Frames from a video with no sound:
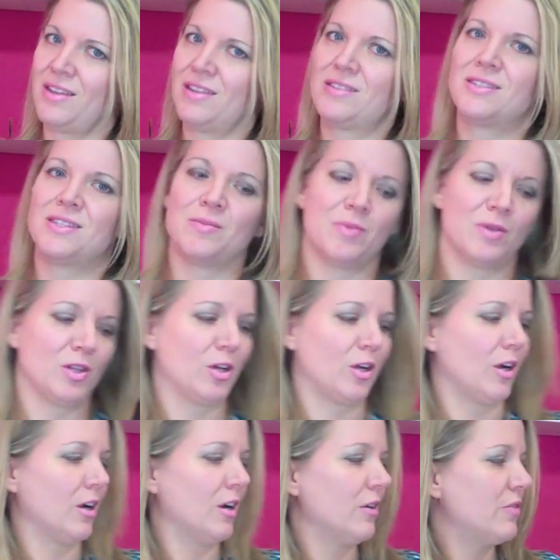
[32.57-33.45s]

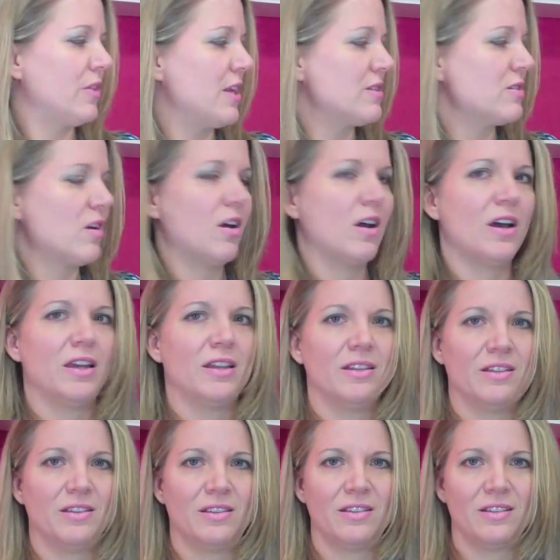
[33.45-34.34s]
similar that's
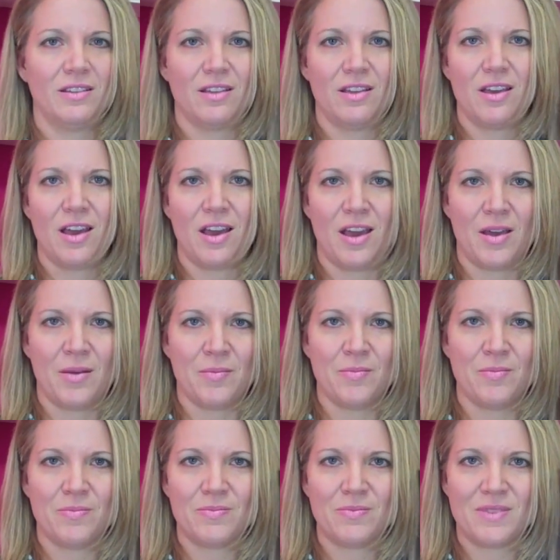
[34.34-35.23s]
on
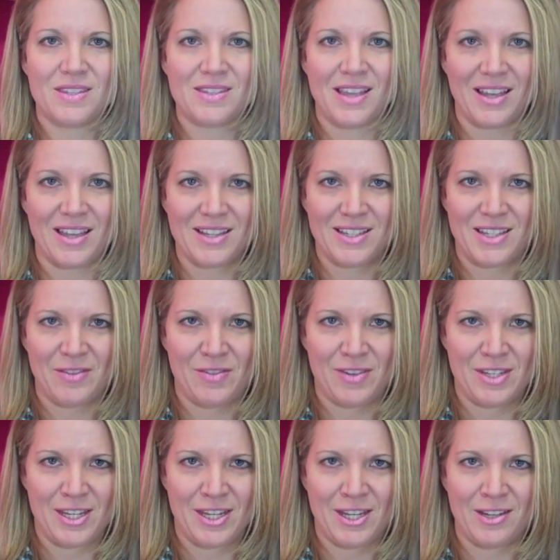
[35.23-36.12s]
the second
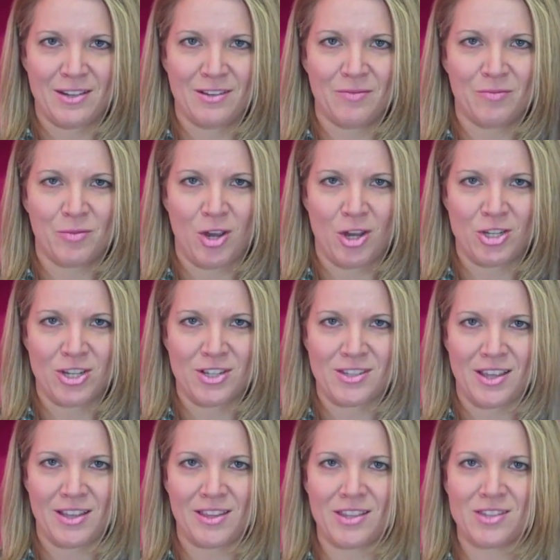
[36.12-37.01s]
DVD. Projects
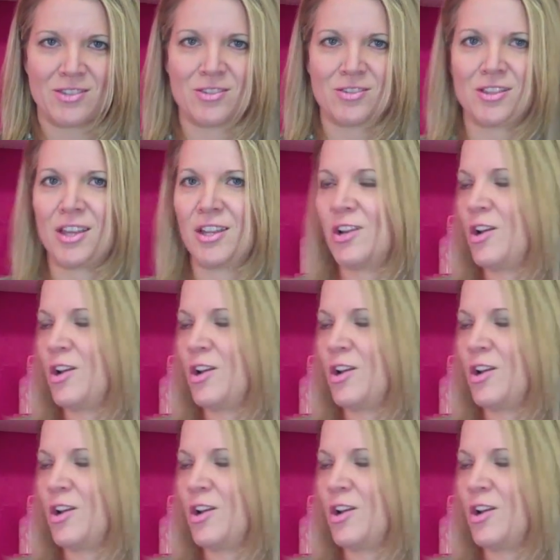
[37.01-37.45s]
like this. There's a lot of